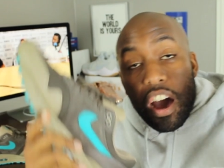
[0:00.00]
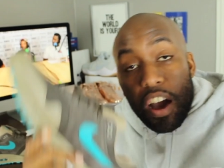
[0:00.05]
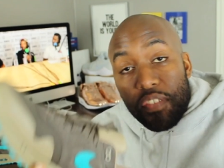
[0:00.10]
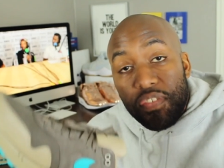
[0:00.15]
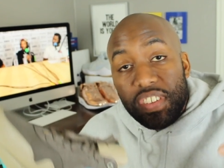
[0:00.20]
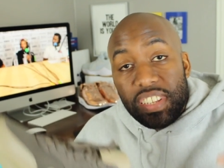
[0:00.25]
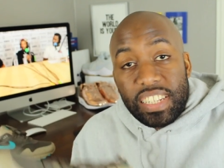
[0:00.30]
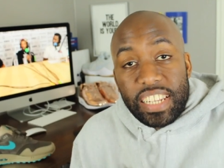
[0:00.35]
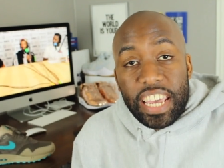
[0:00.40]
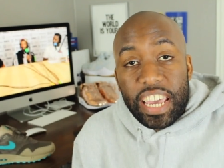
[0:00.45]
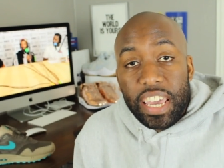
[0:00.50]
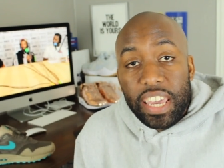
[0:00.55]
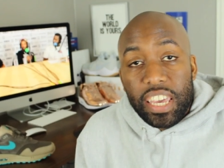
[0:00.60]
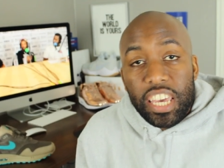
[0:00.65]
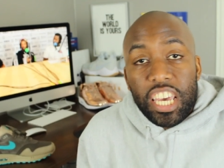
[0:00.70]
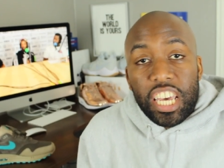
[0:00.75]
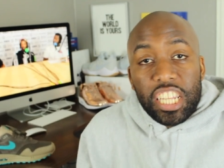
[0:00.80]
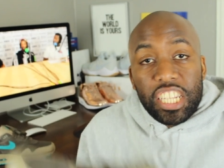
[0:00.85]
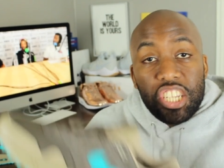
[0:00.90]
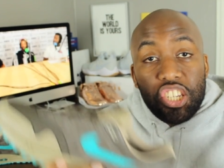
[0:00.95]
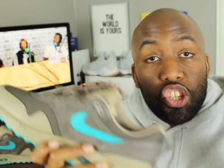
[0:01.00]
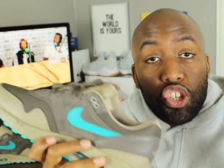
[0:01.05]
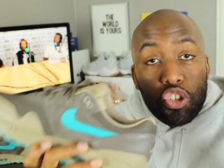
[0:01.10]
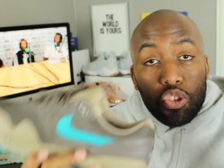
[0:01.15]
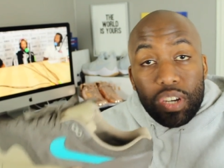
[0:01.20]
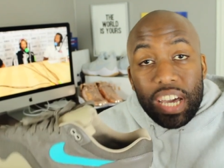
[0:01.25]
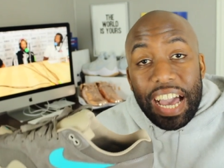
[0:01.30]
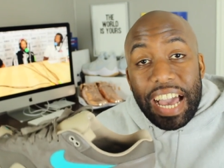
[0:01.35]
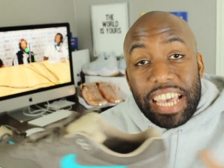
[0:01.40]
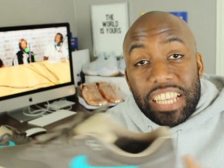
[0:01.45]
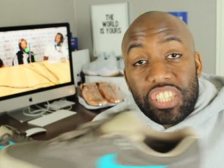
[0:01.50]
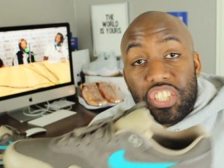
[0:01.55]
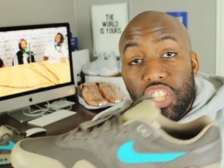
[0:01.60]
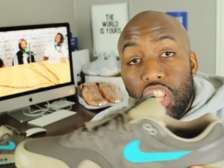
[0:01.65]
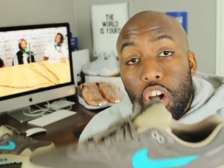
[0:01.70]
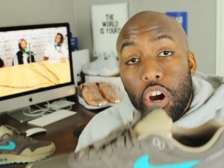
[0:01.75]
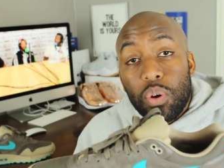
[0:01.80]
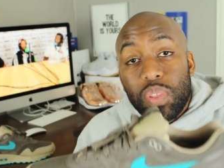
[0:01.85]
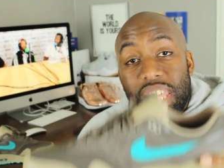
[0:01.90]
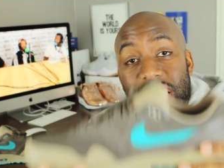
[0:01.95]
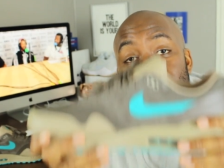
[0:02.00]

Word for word: of the day. Did you guys know